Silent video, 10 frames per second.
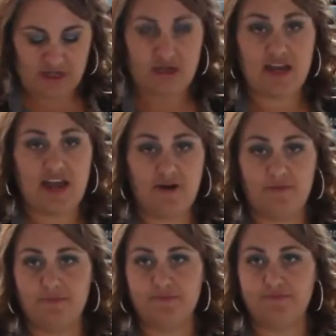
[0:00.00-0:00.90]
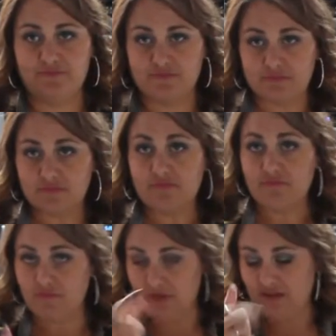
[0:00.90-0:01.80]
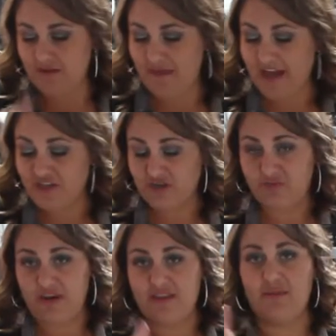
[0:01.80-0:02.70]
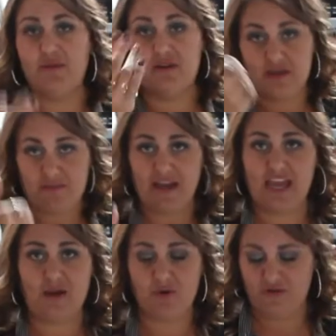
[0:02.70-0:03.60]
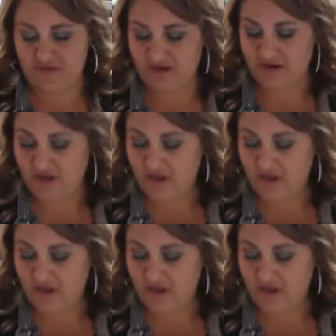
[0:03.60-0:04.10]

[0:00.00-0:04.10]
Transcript: Now, the magic with, I'm gonna get my camera over here.